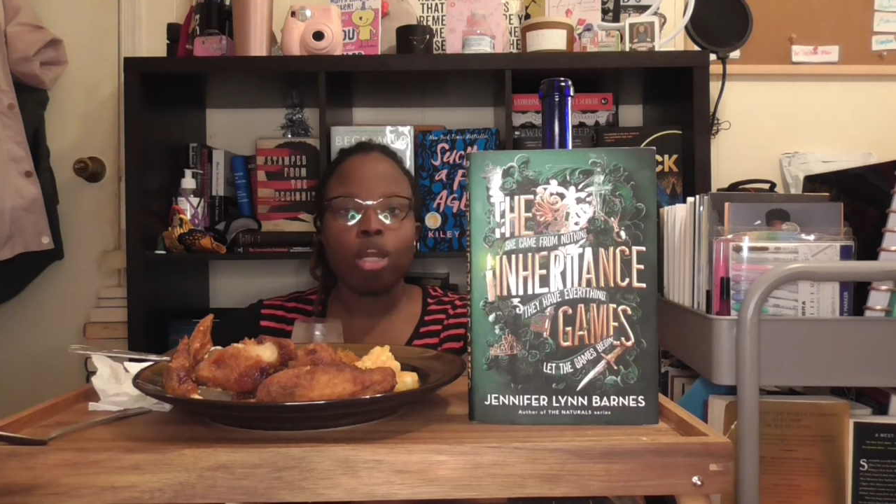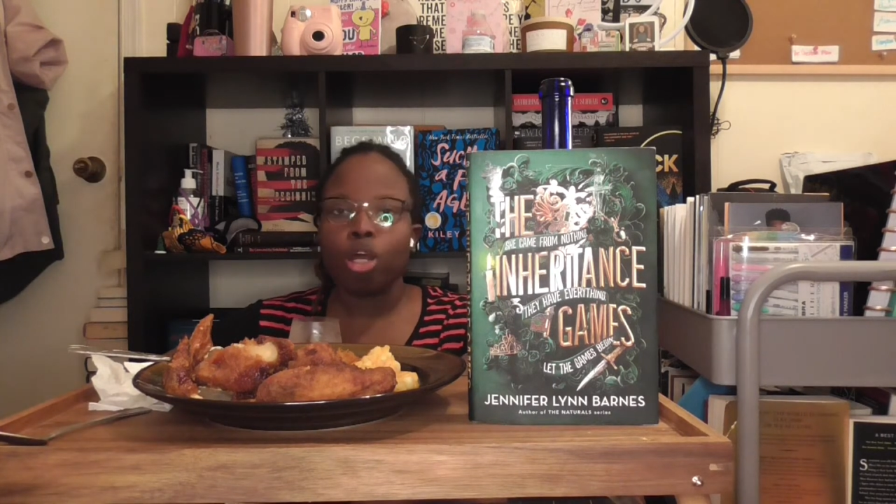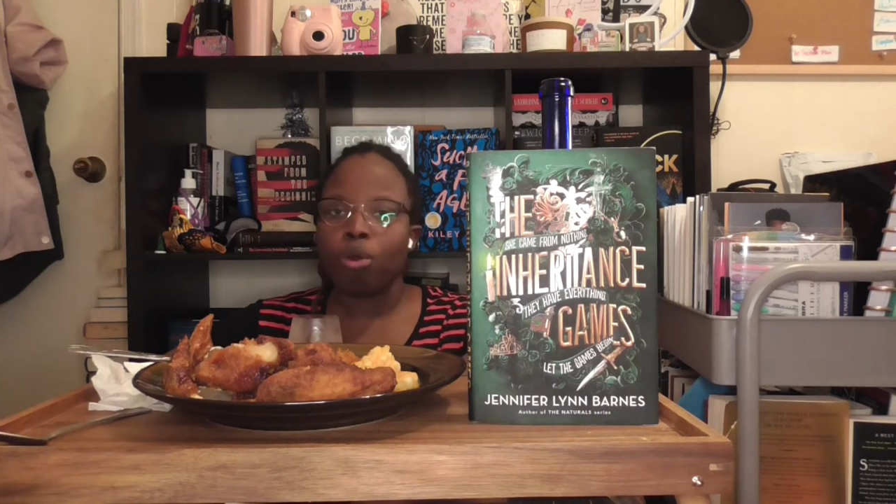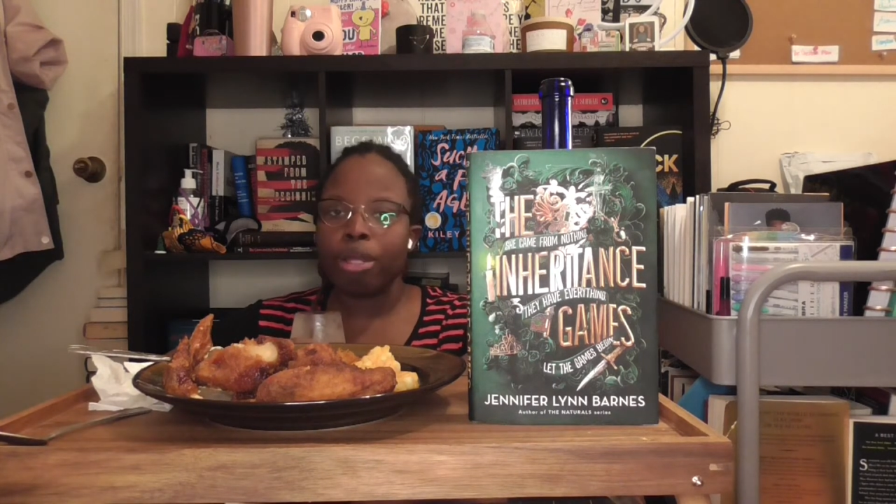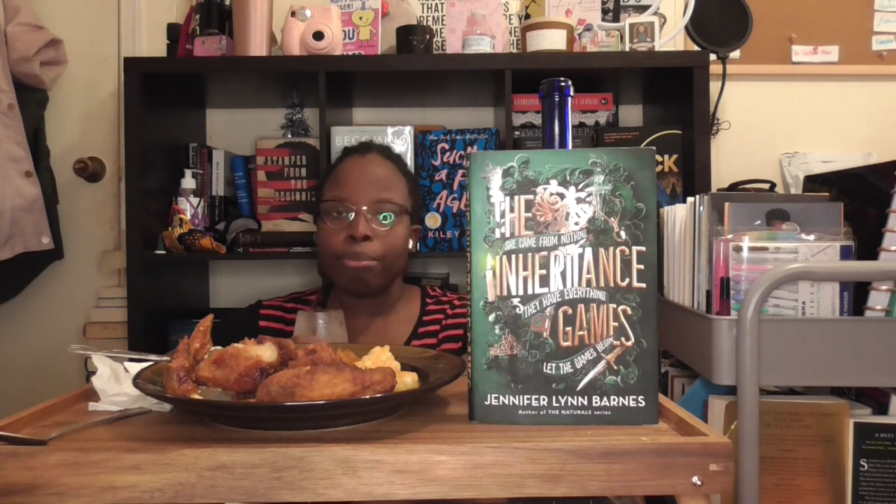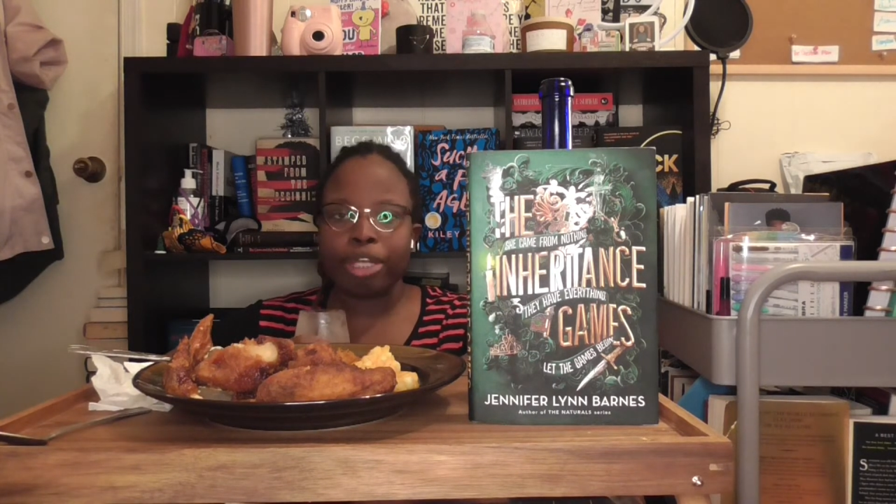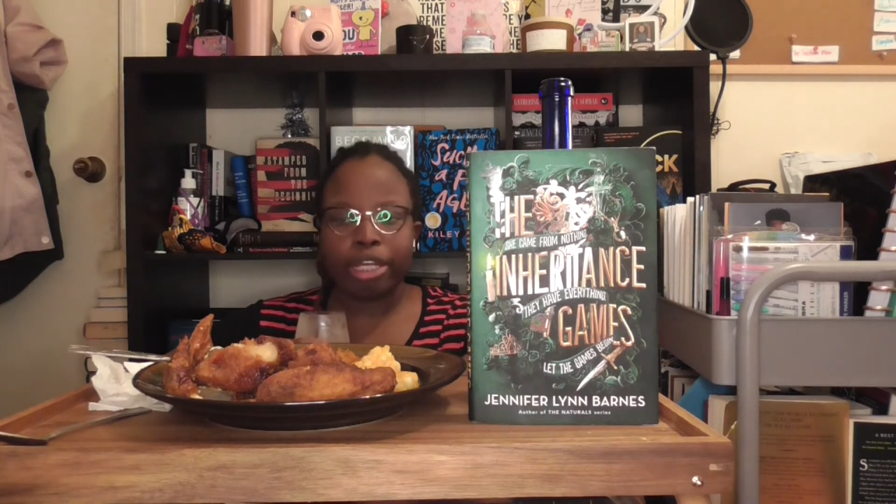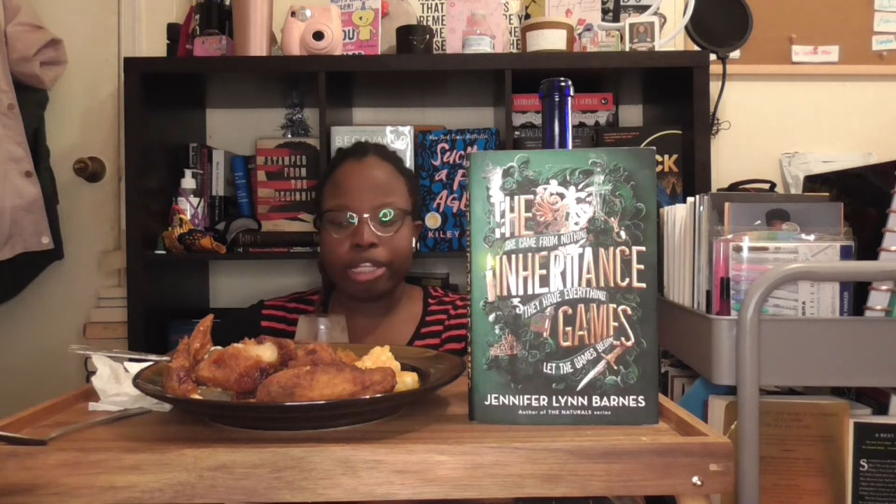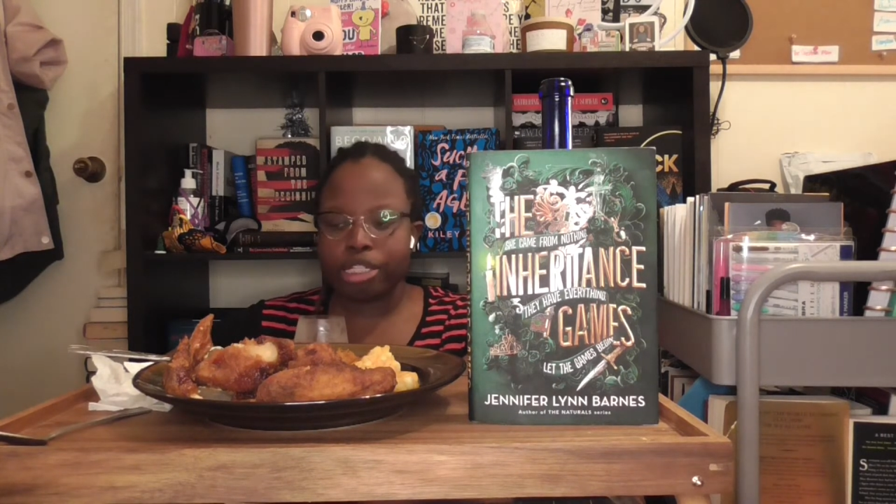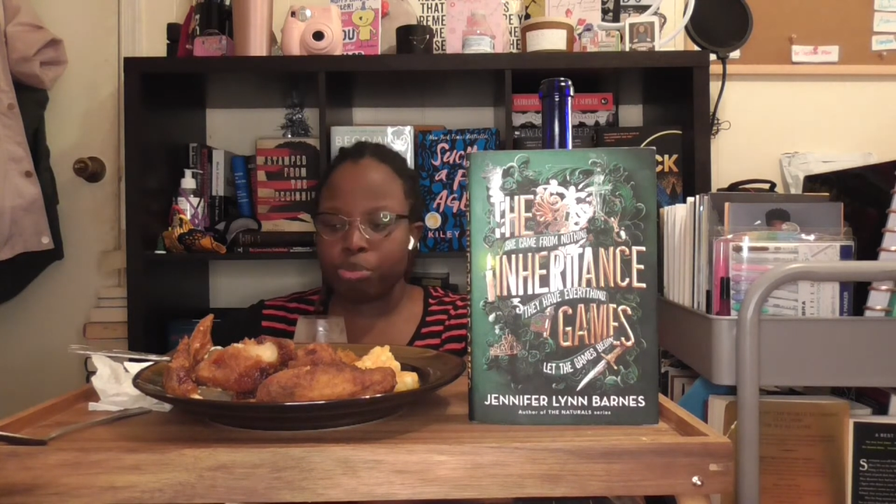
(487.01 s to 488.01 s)
low and be
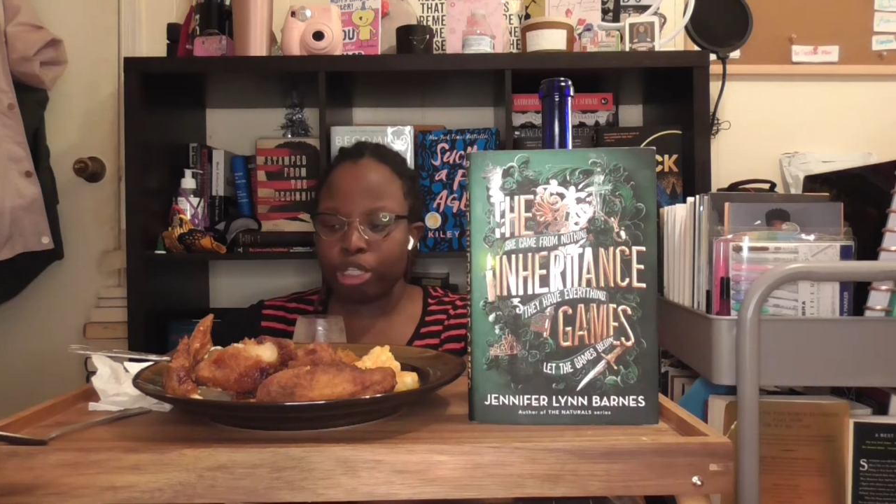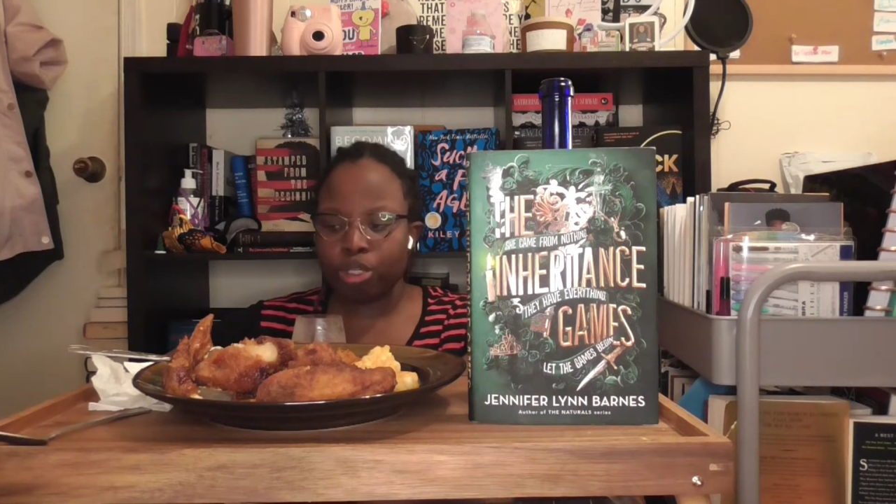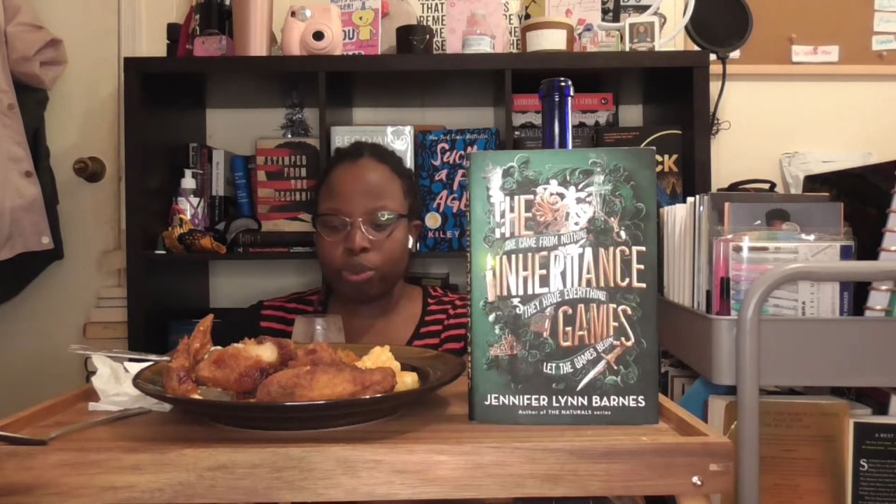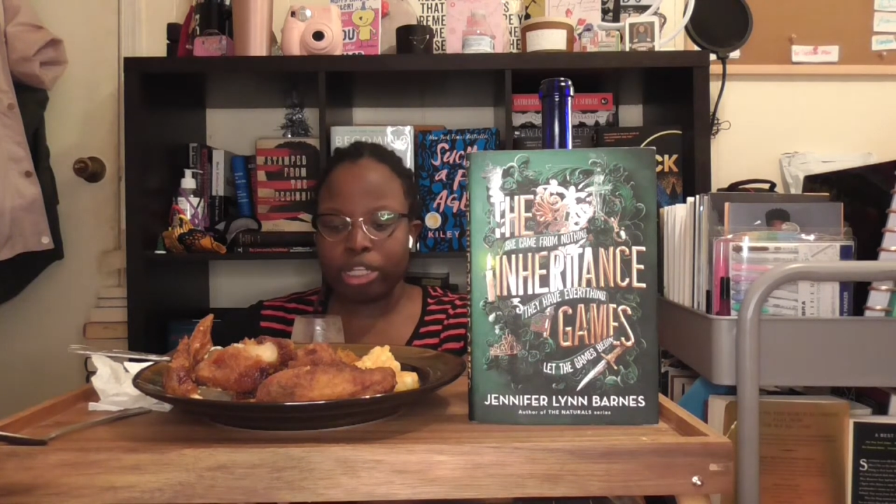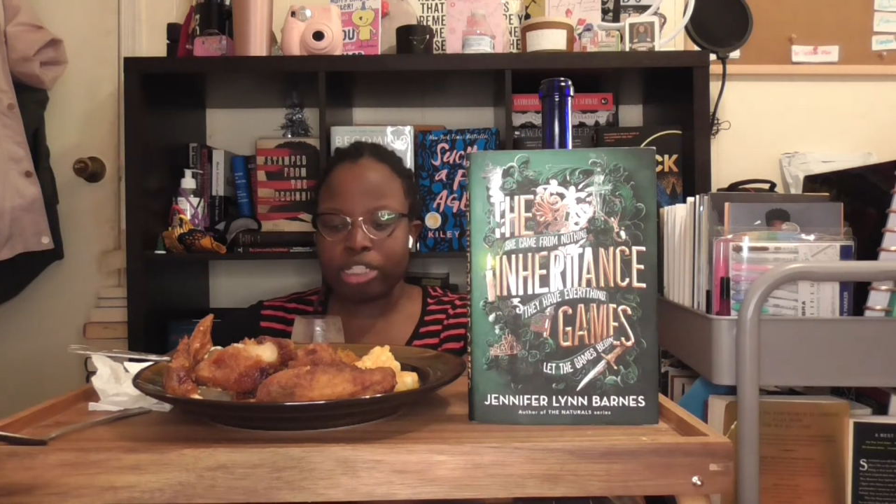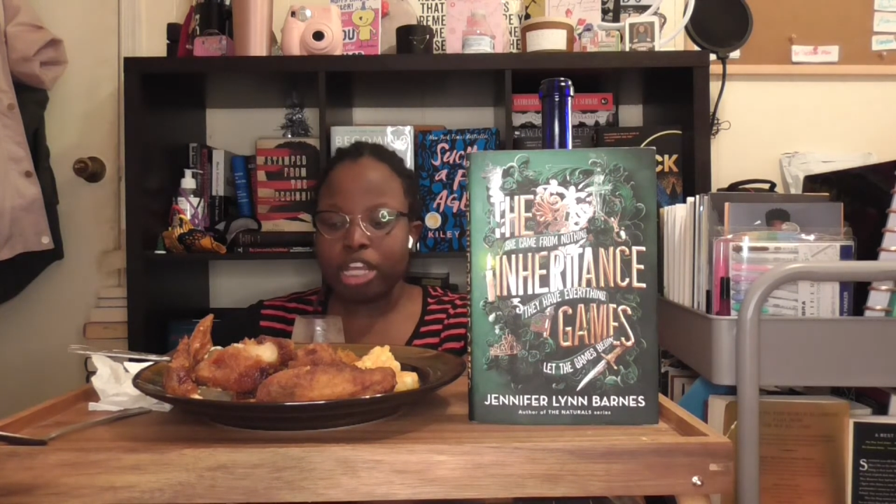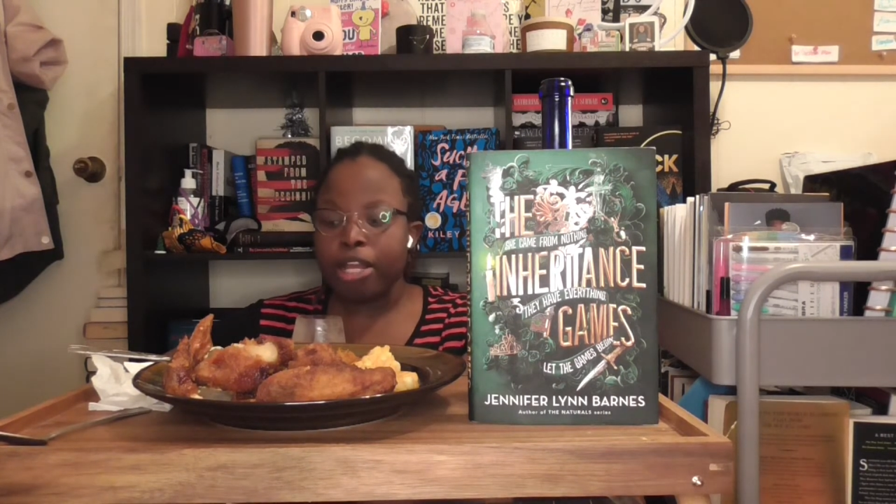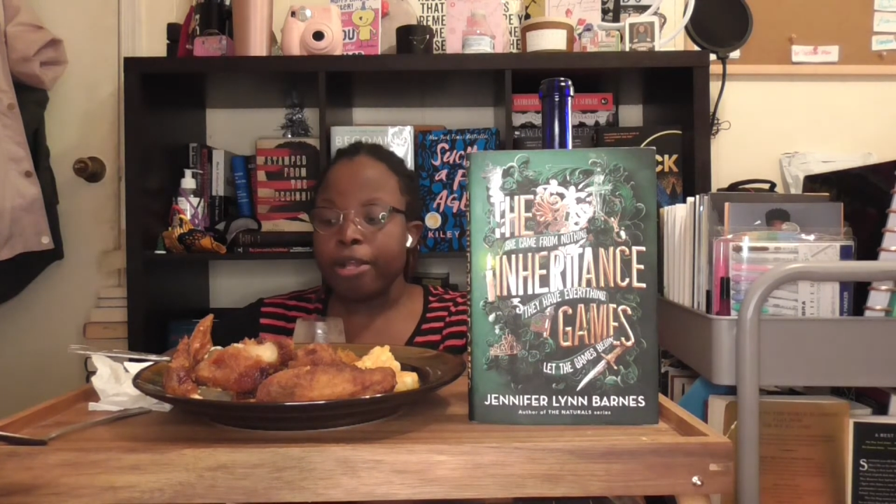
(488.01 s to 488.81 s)
inconspicuous